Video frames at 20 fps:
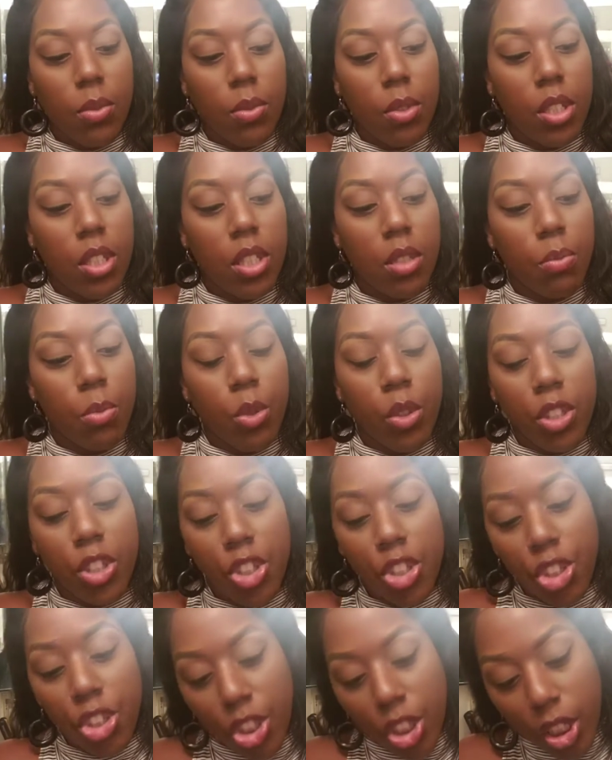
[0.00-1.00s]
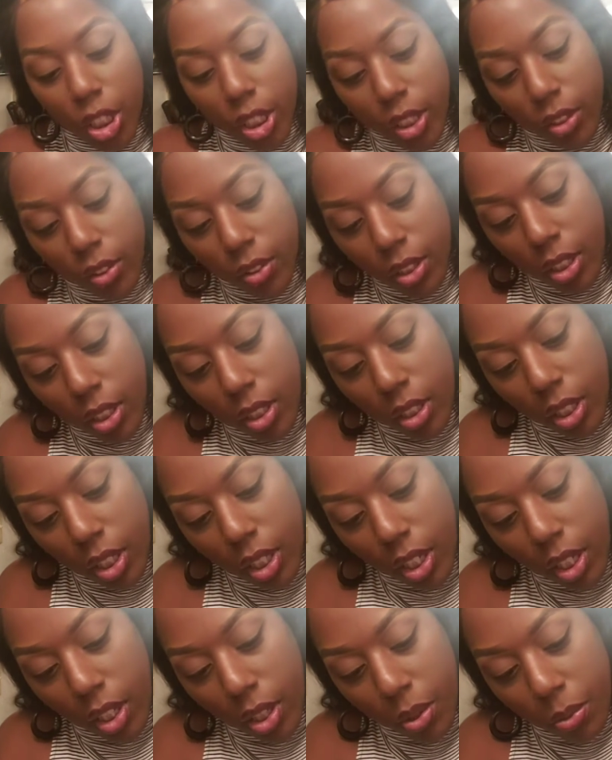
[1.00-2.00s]
one is more sheer than the
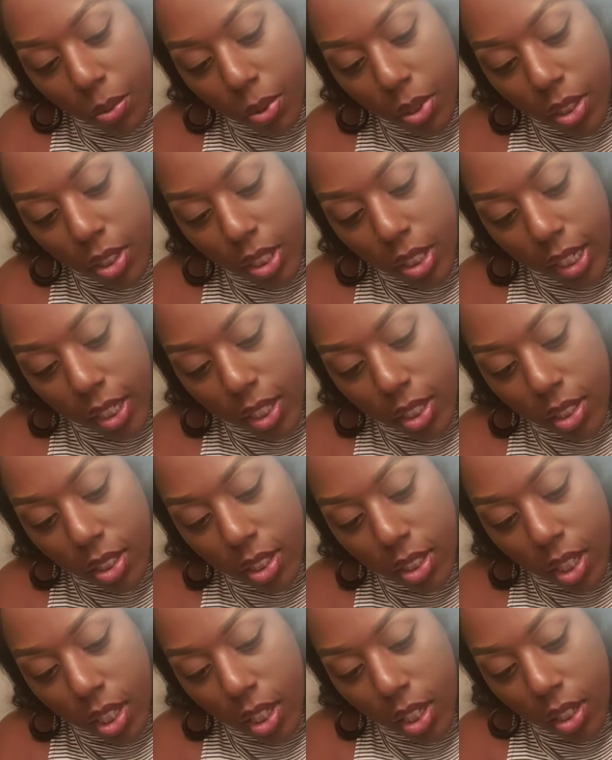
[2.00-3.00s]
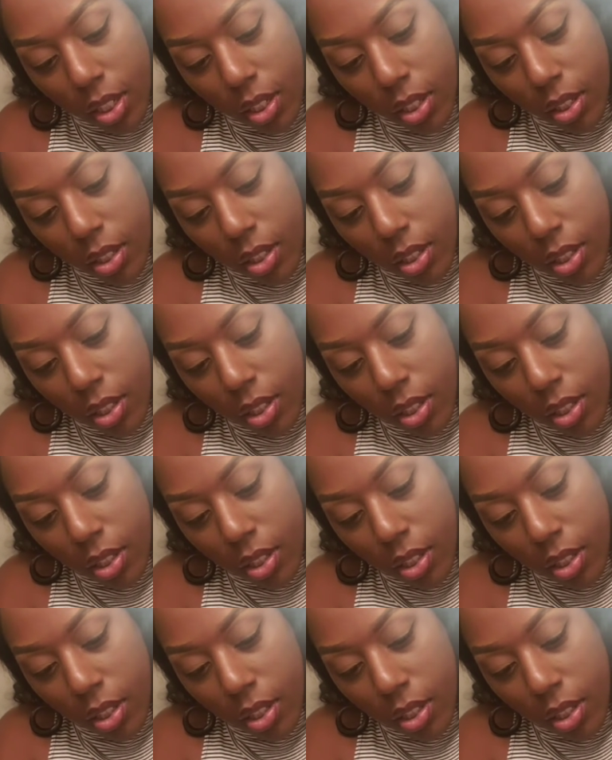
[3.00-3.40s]
other ones, I can say.